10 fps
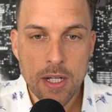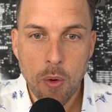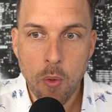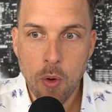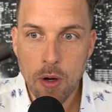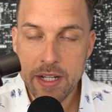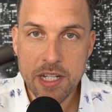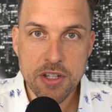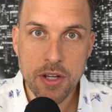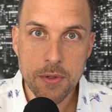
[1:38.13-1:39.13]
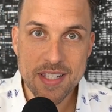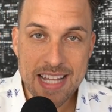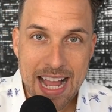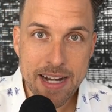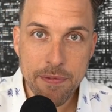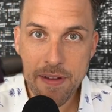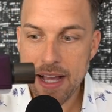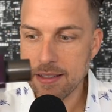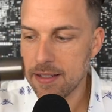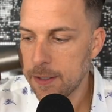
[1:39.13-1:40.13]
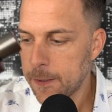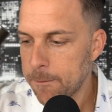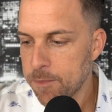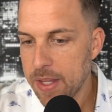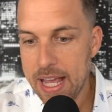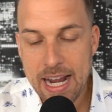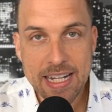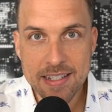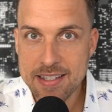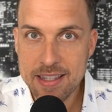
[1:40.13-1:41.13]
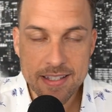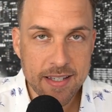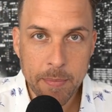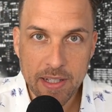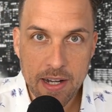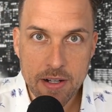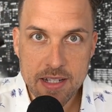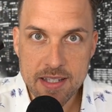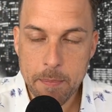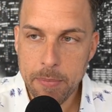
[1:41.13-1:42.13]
or Initio Side Effect and I can see the similarities in